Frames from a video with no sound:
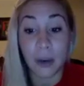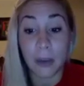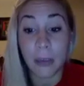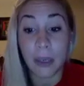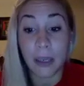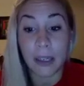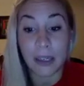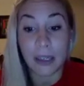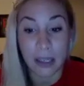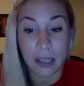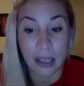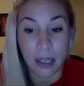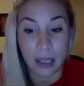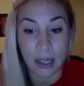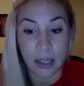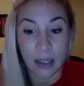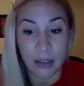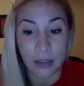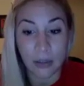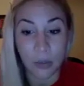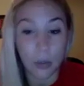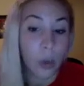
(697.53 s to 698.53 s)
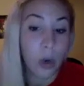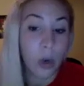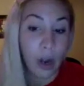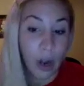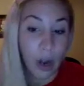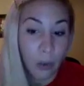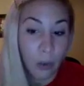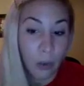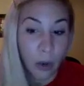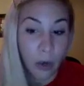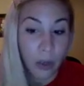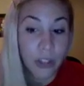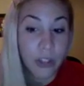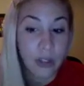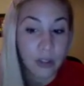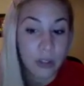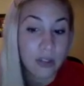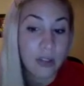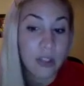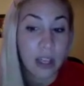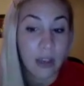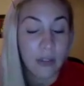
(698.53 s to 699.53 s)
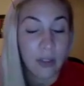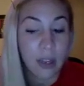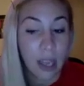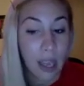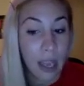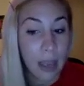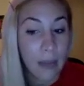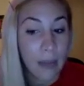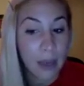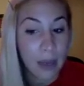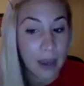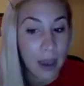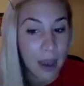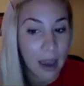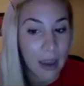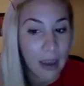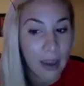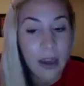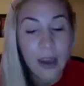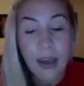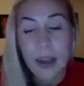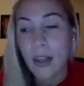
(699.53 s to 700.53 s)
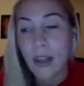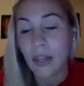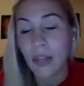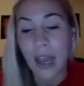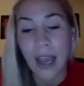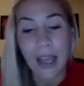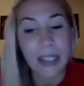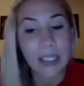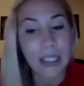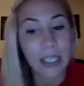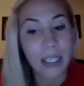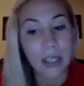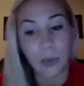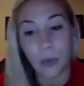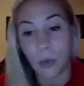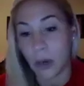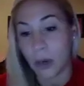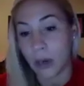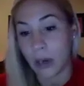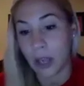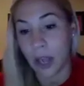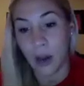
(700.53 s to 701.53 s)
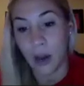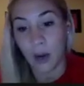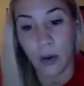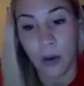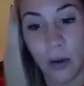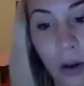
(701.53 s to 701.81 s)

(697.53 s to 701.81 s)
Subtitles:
therapy clinic where I worked giving ABA. That didn't work